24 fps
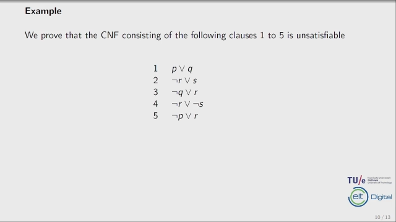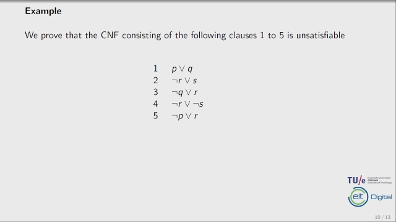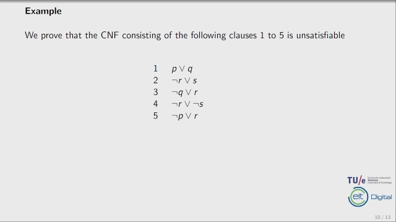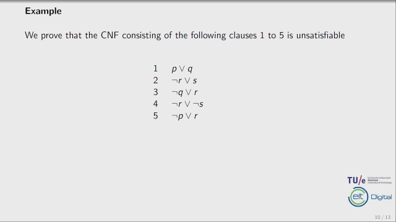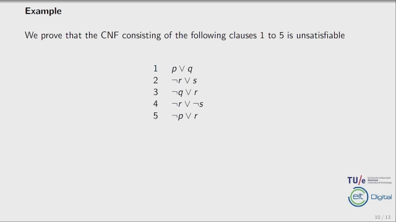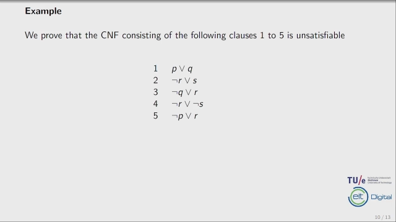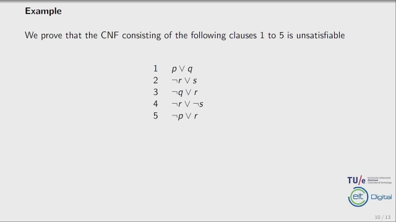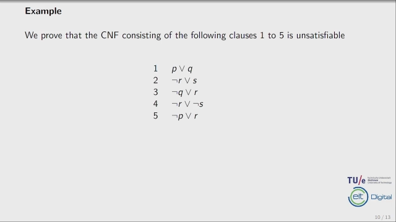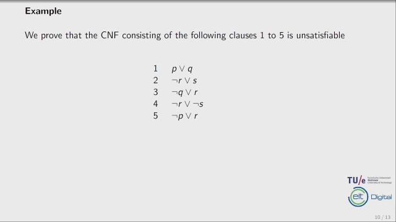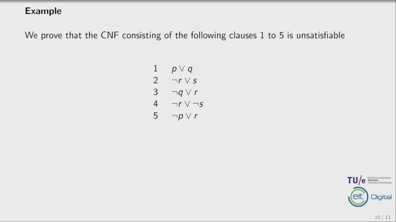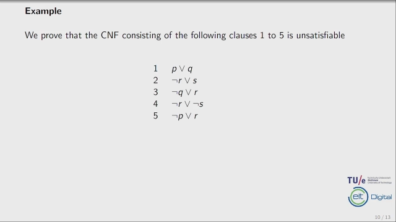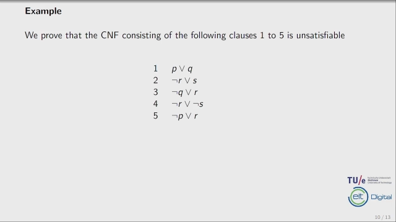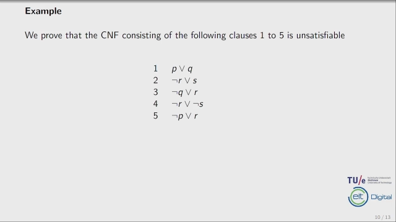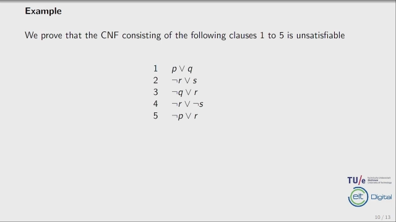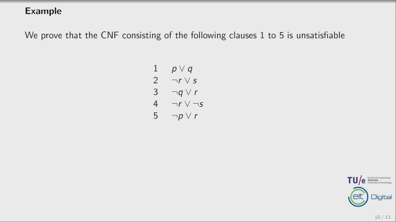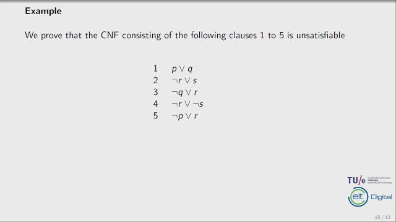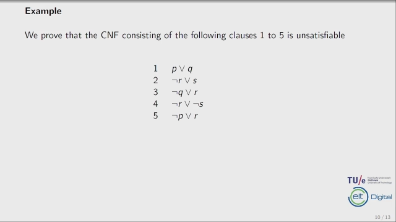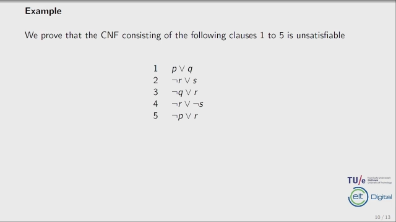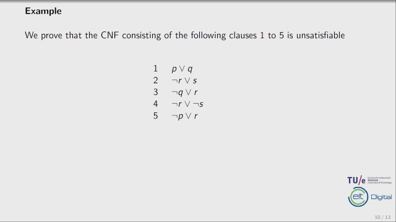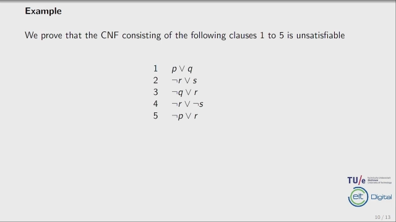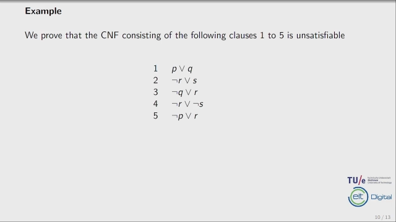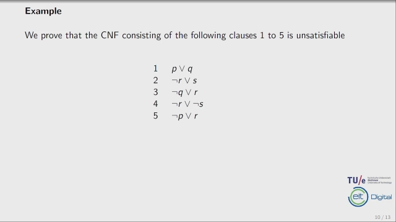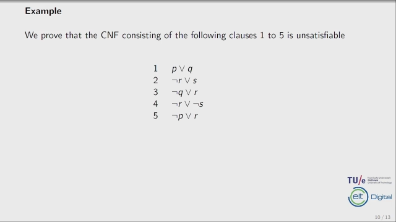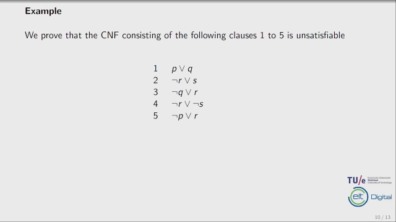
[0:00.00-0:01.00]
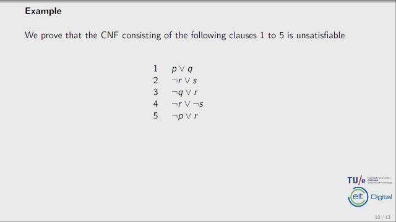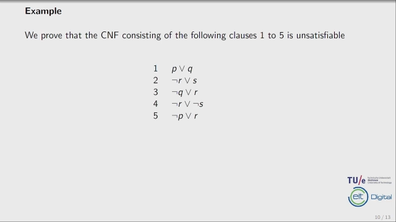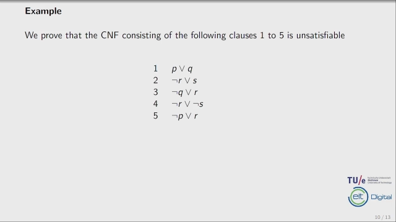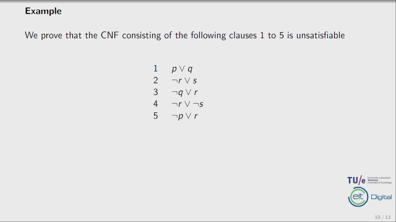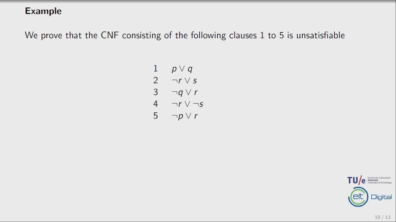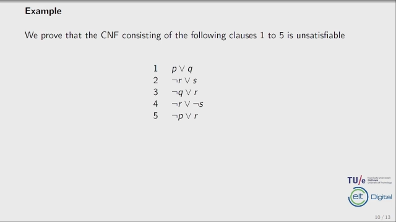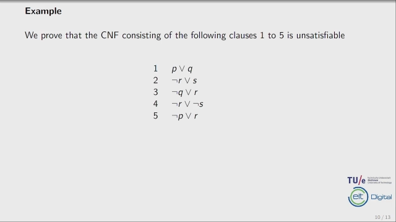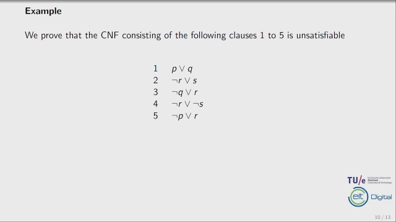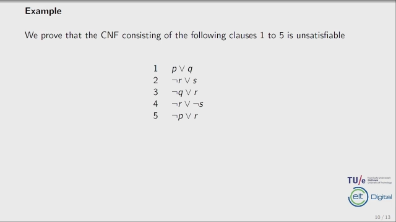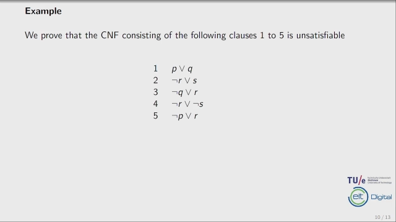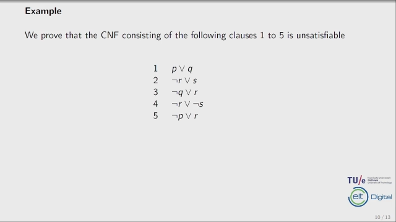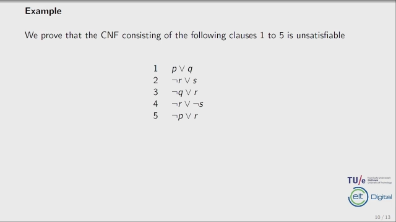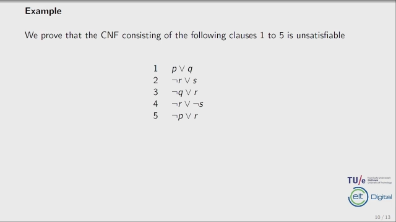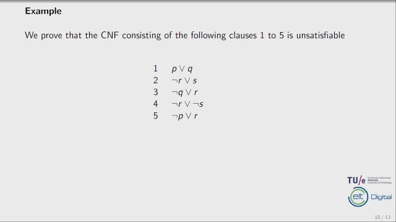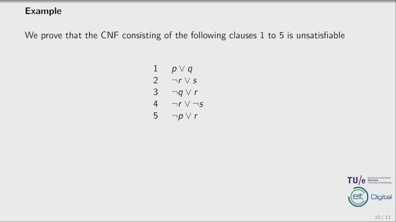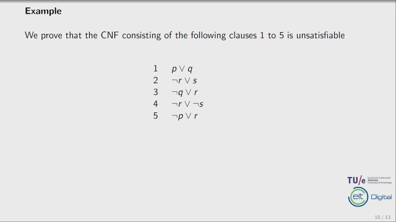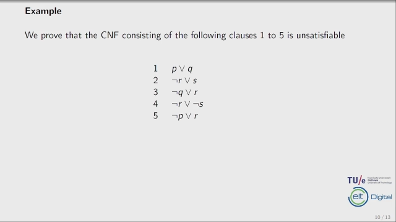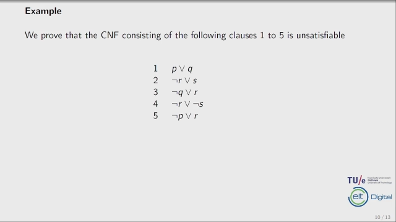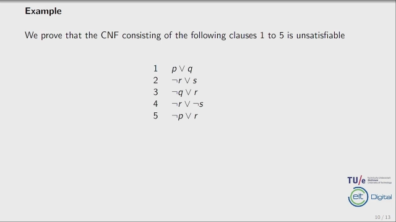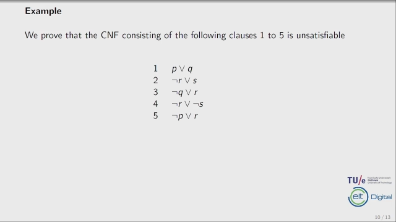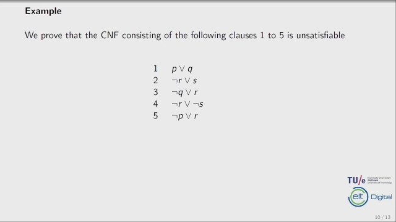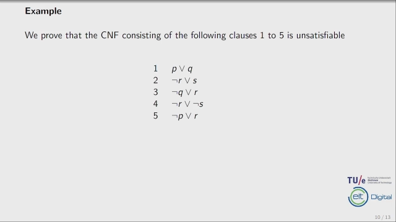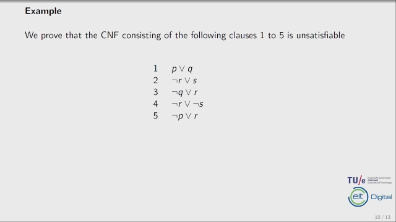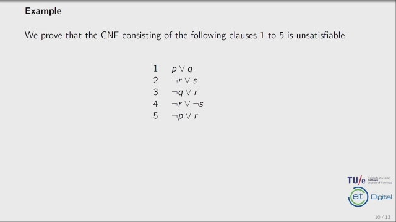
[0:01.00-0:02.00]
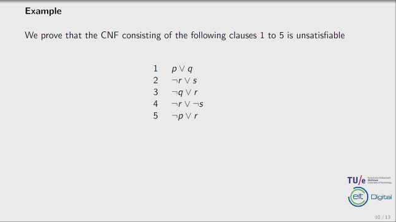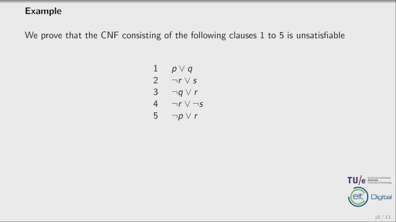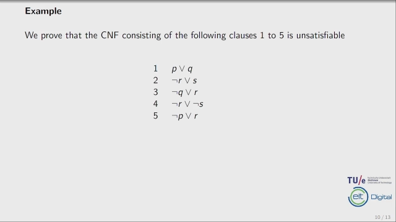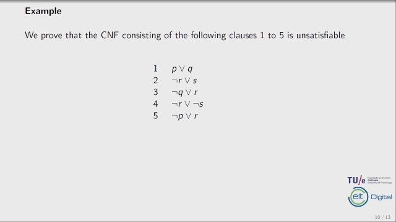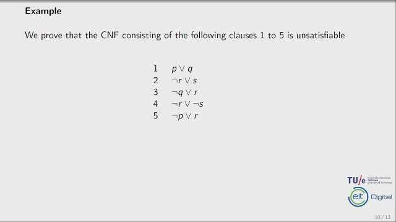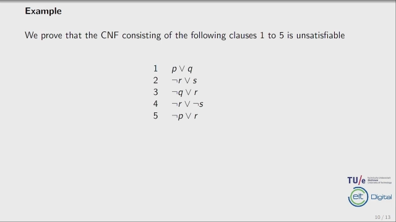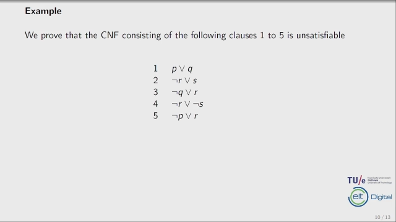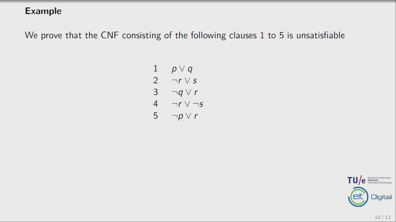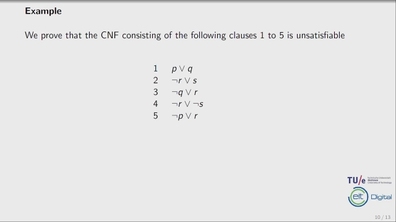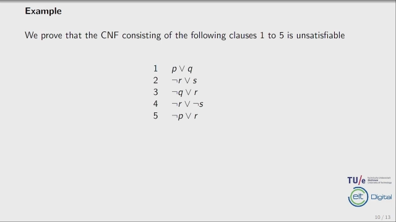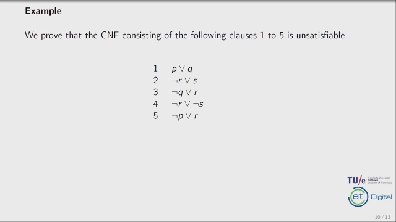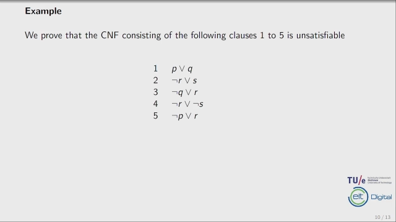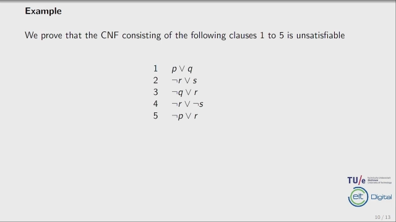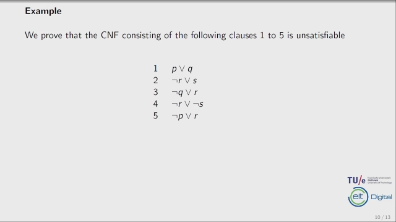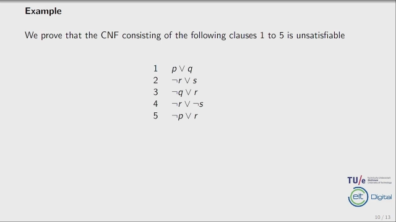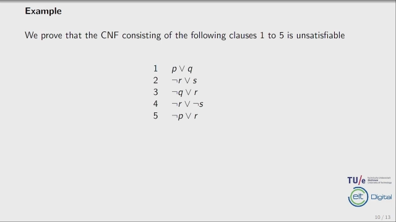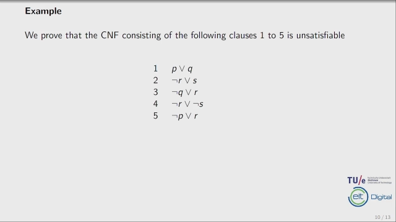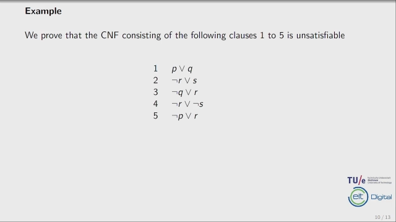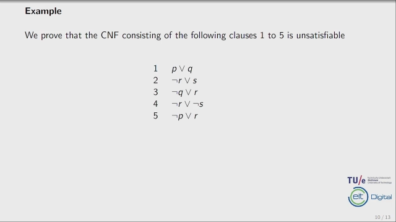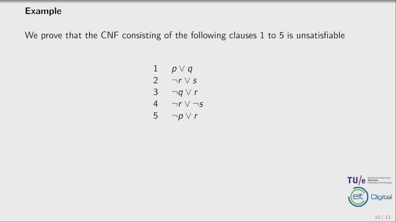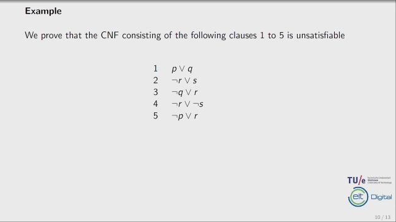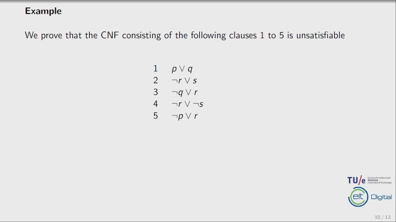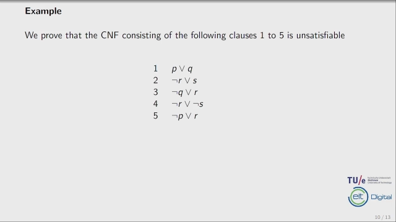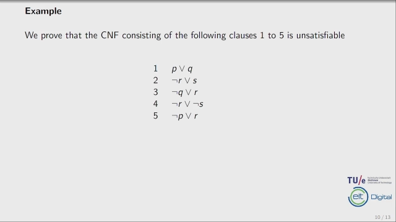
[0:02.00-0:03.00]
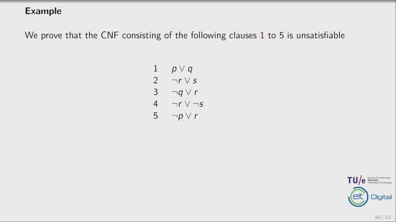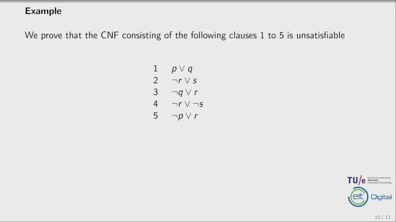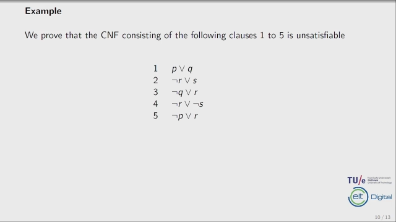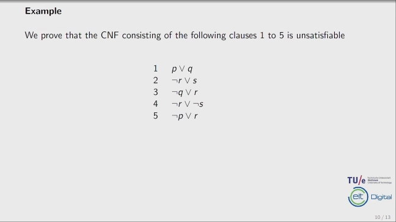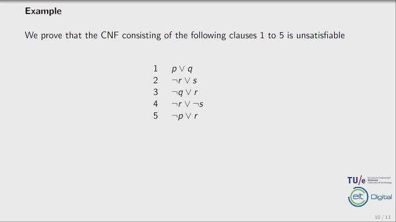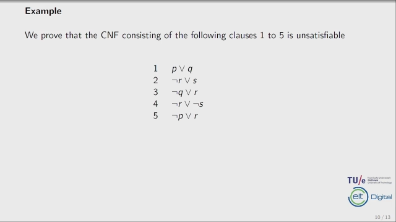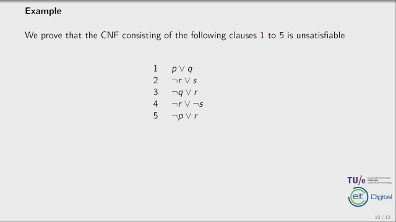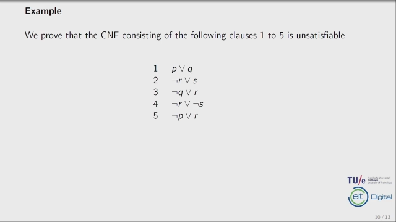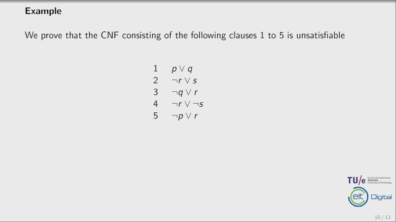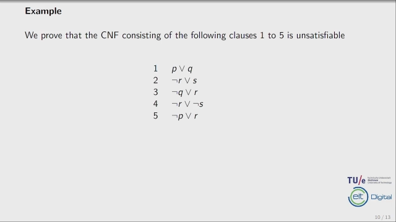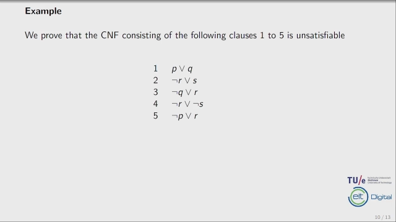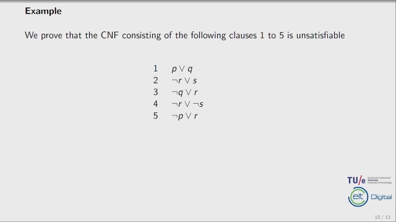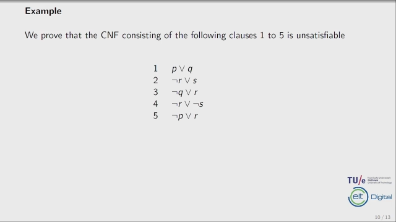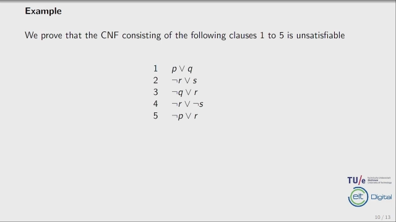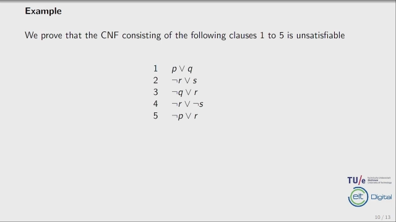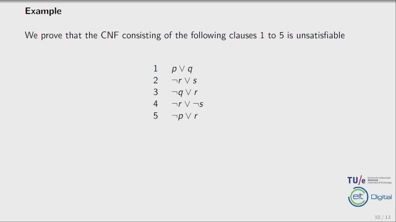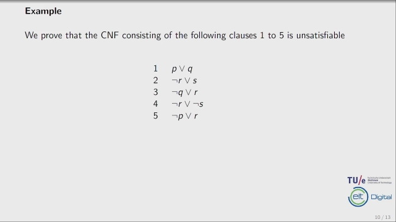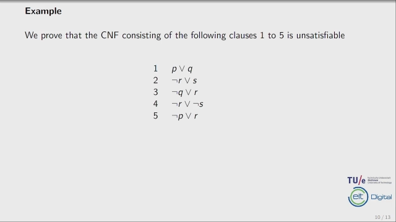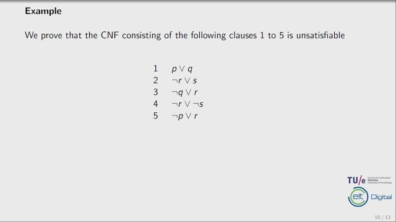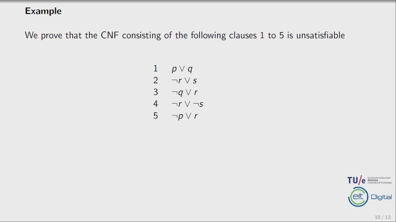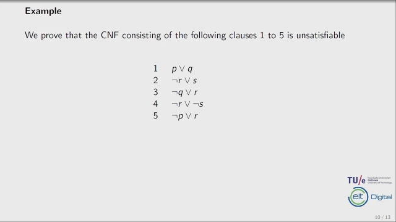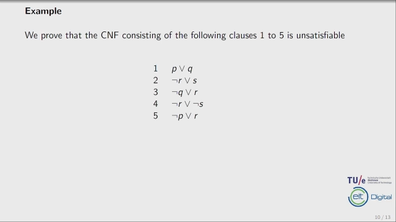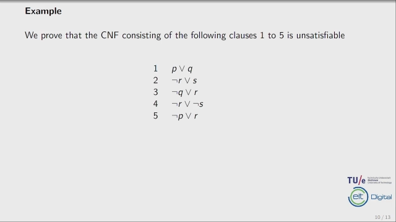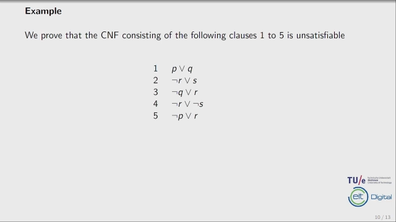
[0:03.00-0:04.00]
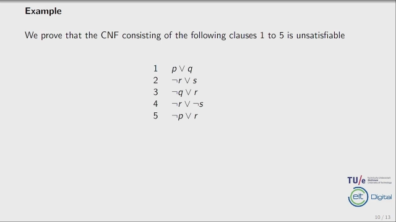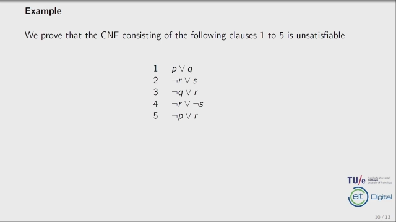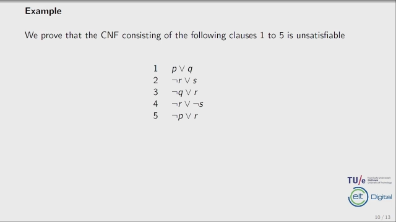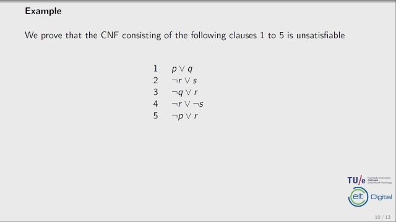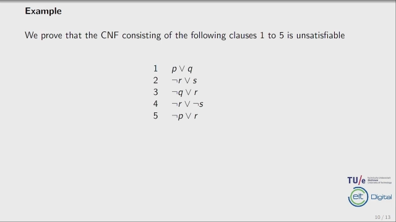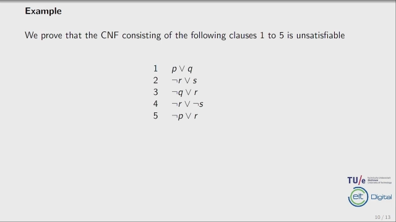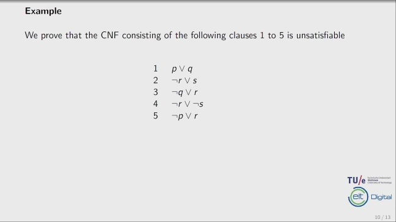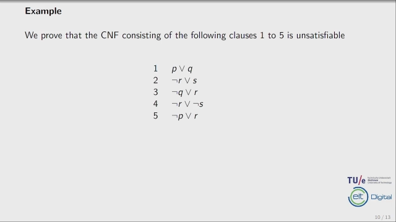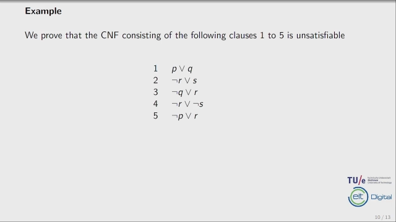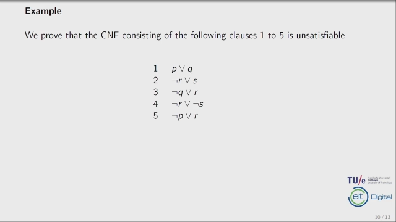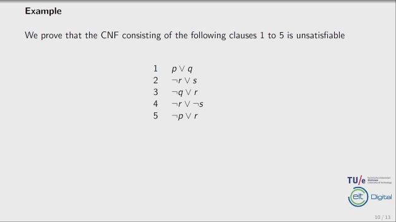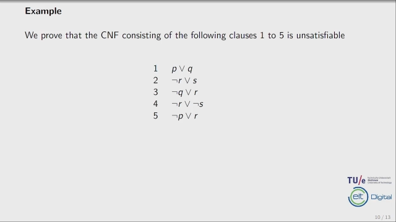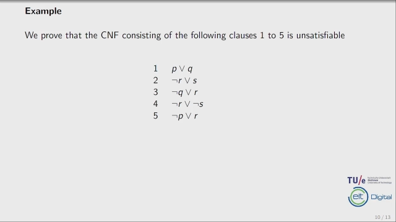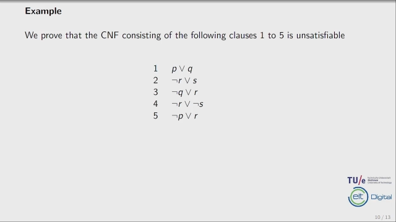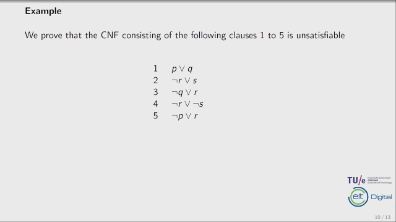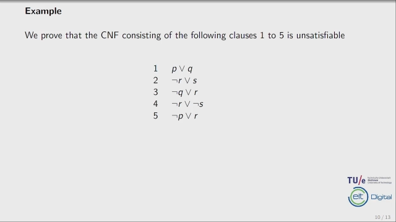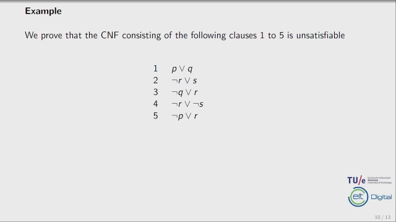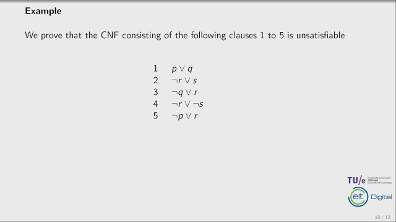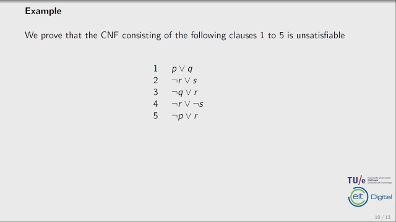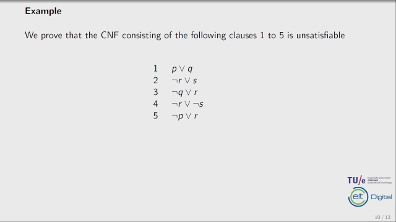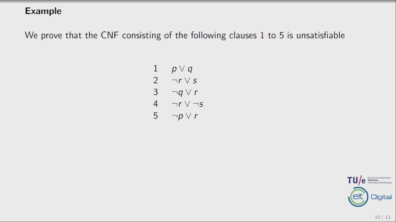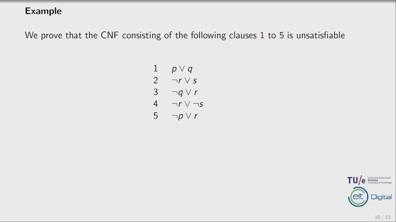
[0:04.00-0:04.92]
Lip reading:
[unreadable: no face in view]